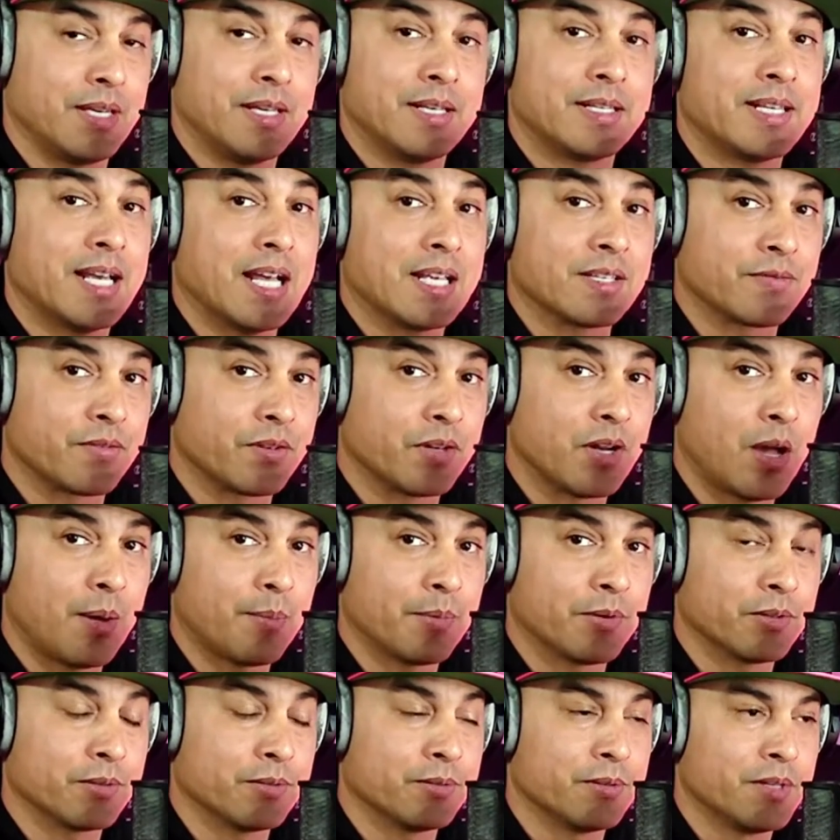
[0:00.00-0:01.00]
It sounds
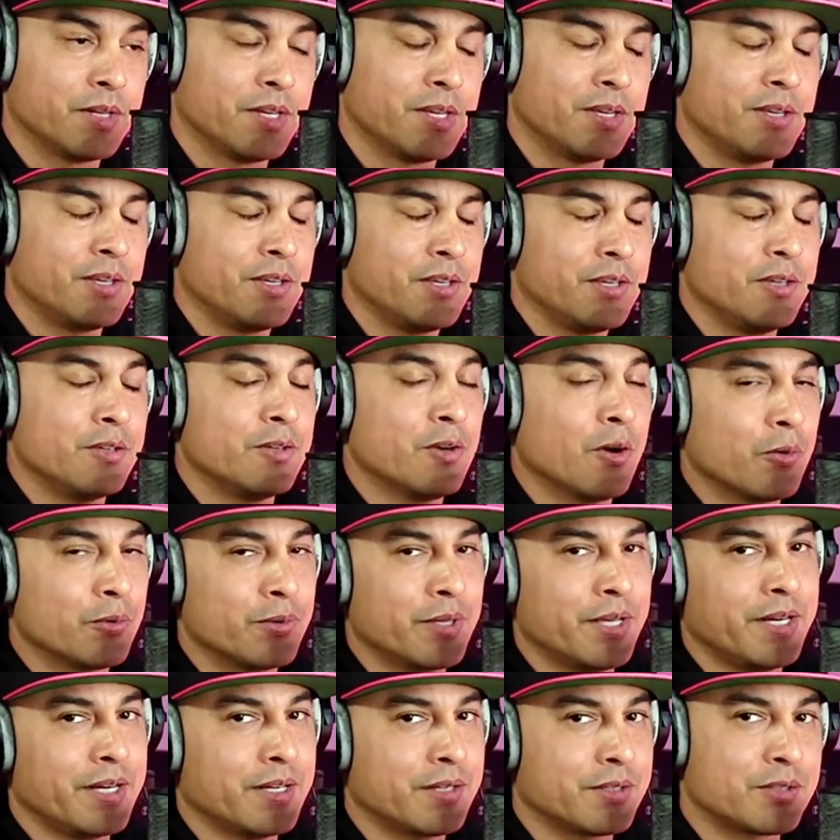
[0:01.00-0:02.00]
phenomenal. You don't
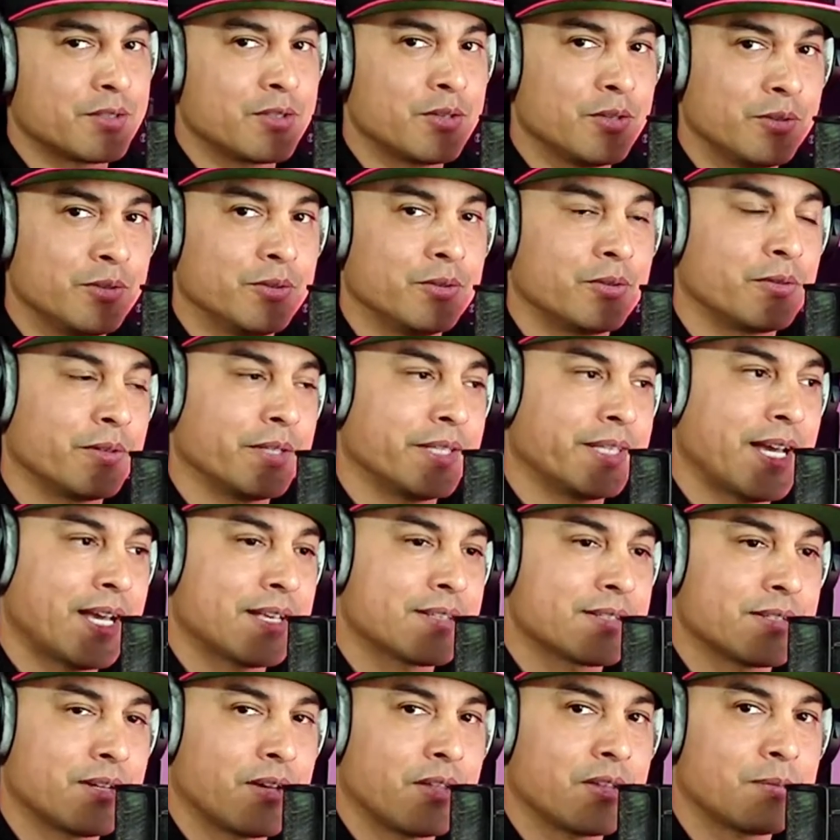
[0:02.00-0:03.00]
need a
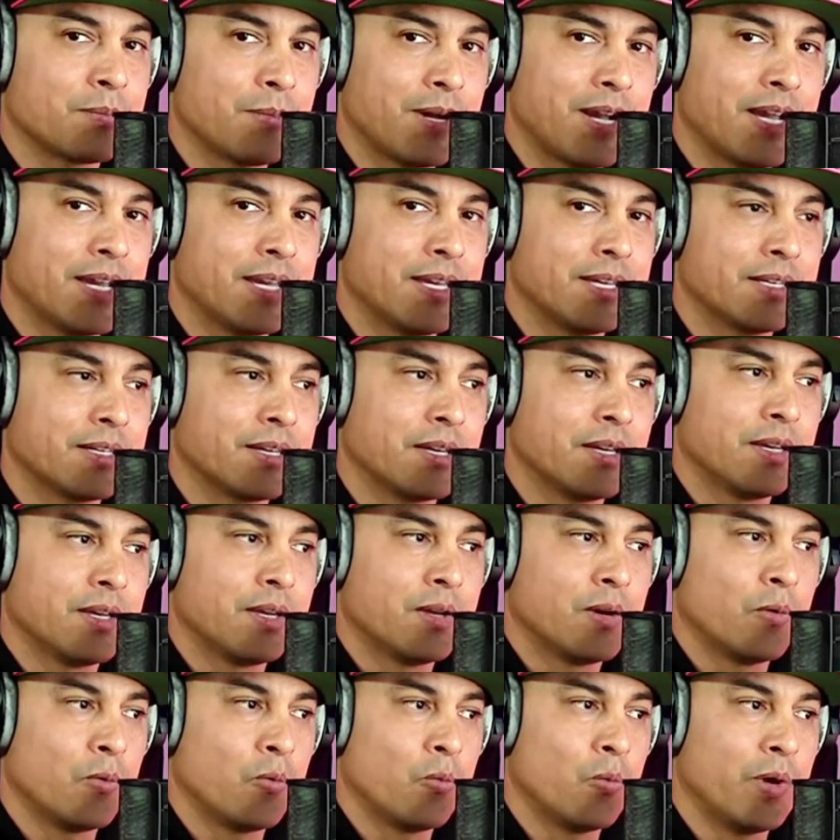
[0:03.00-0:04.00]
$2,000-$3,000 mic
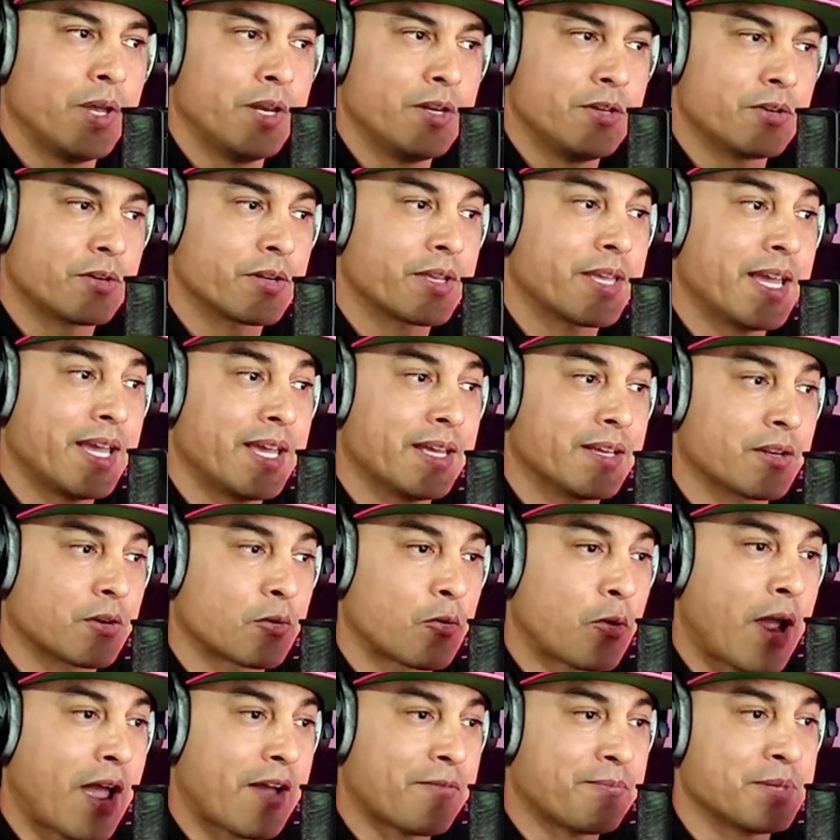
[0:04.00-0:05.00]
when you're getting
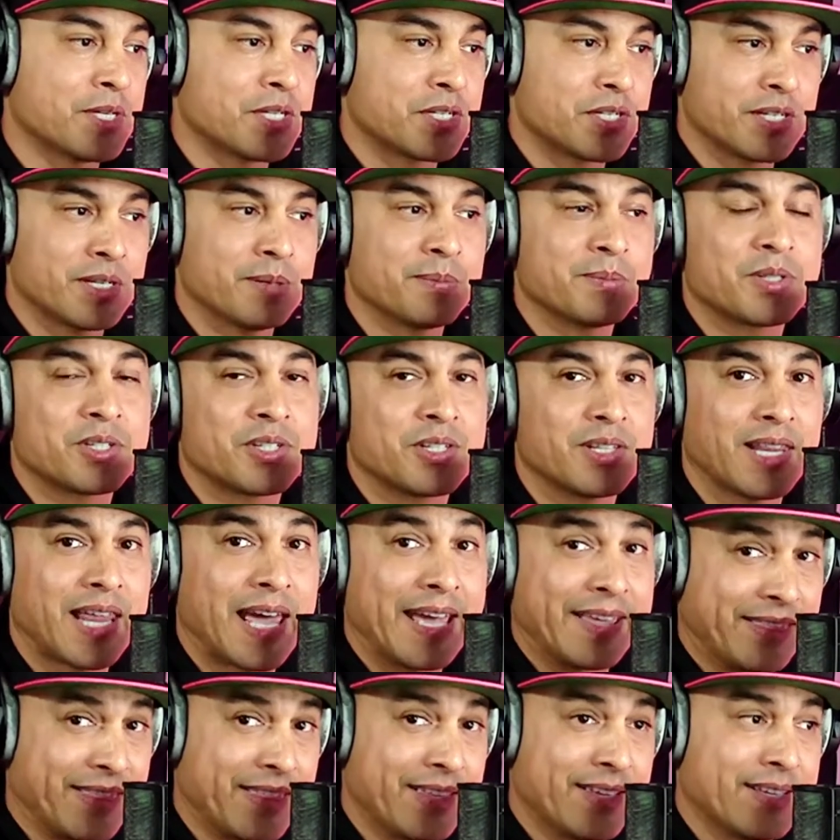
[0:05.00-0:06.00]
craftsmanship
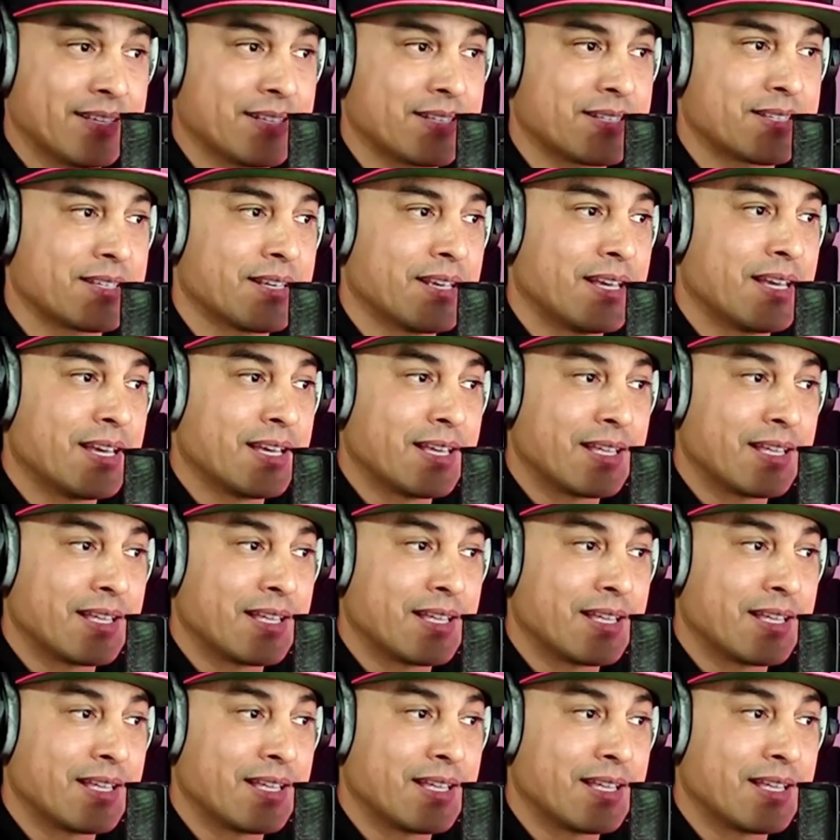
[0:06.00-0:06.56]
like this.